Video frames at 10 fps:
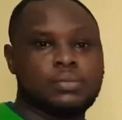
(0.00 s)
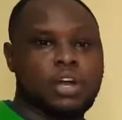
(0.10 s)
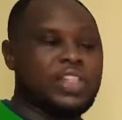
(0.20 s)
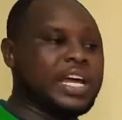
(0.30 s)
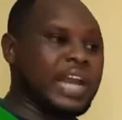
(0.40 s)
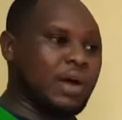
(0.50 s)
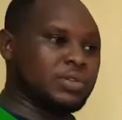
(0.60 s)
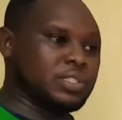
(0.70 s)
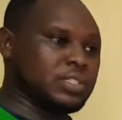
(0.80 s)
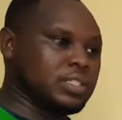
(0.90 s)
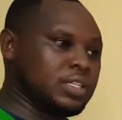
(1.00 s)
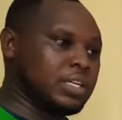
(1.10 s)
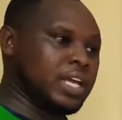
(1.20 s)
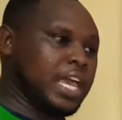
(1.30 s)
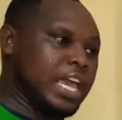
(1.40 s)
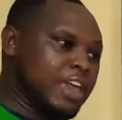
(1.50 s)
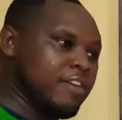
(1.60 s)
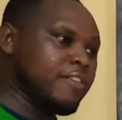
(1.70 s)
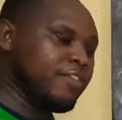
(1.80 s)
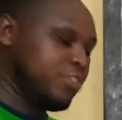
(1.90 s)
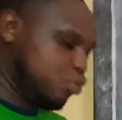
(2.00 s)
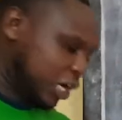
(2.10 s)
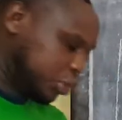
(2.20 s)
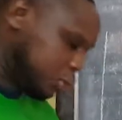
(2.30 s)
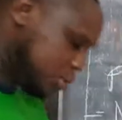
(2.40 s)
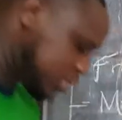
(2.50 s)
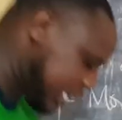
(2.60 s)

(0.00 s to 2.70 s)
on the ground. If your shoes